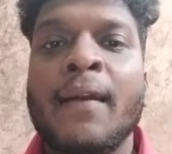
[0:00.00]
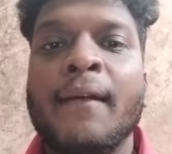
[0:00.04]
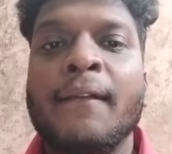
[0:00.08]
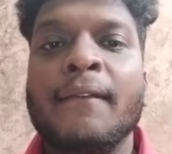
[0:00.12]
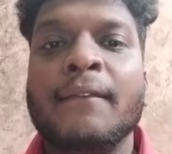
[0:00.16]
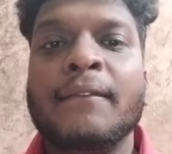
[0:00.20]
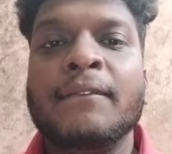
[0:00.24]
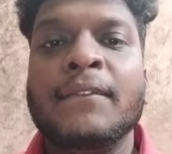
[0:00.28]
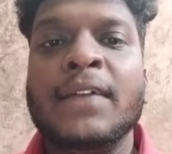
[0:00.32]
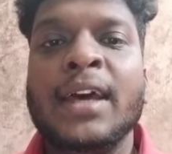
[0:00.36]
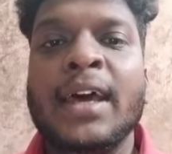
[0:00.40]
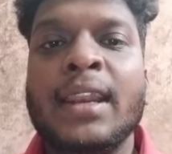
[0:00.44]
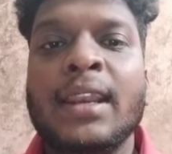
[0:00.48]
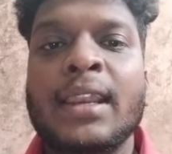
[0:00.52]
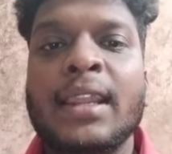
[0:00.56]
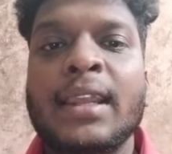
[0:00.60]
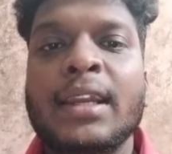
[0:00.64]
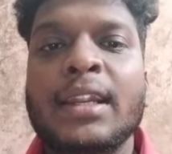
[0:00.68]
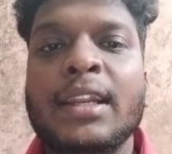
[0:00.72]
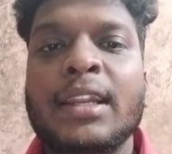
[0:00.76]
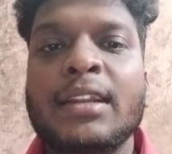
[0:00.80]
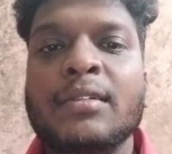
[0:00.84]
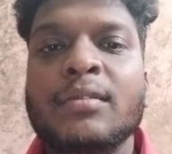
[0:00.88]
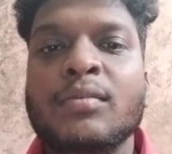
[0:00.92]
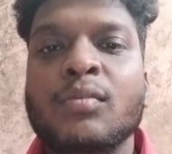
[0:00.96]
were linked
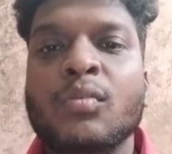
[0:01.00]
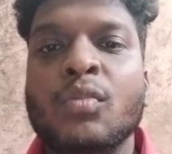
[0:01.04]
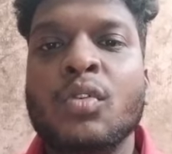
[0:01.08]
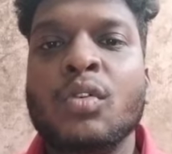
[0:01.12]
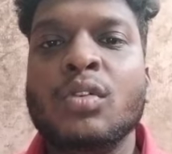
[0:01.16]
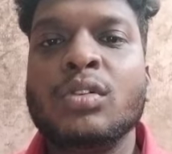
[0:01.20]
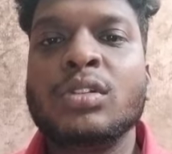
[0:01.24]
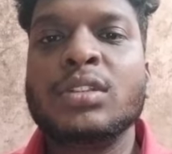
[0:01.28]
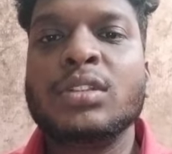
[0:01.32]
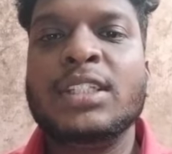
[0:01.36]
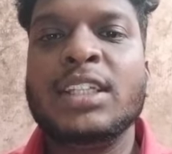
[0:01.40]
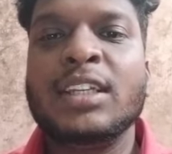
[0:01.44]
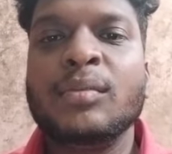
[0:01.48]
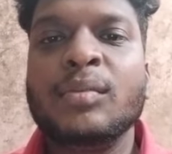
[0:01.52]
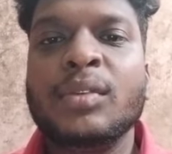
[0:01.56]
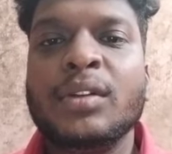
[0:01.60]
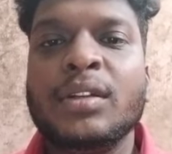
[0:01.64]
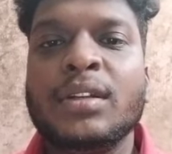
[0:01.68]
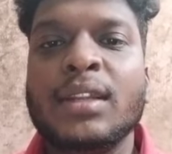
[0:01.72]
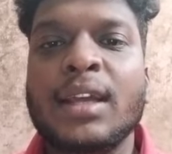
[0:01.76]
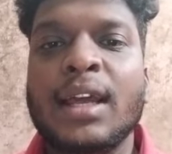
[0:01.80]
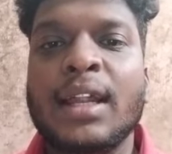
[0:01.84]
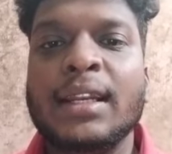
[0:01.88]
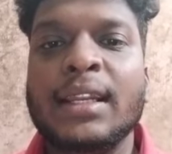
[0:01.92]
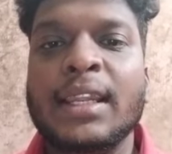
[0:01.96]
in more debit
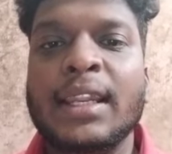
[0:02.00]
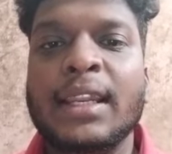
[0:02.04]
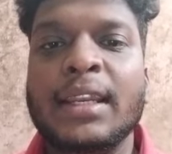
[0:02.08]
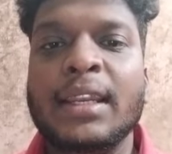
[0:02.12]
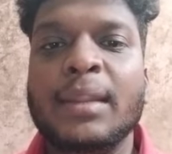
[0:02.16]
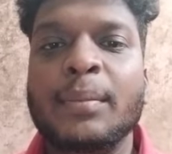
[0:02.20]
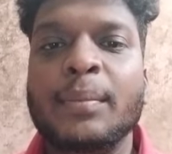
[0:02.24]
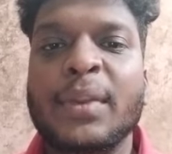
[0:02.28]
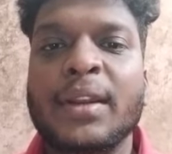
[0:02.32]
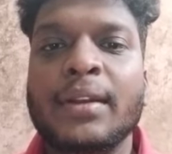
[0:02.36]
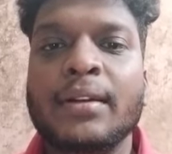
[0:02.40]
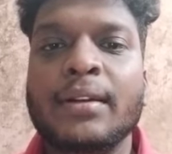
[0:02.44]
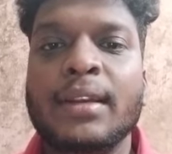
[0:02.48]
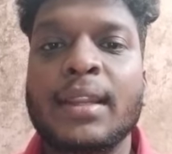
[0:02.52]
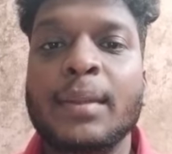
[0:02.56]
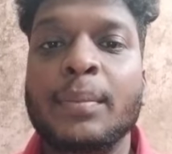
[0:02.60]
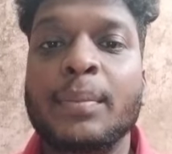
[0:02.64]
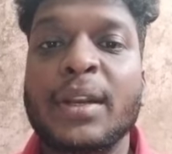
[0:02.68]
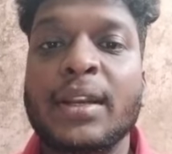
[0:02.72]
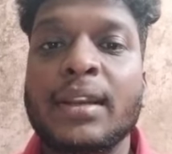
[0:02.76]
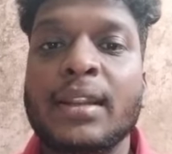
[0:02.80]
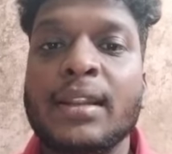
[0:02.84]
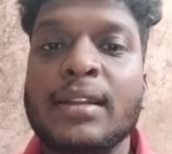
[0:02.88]
and dependence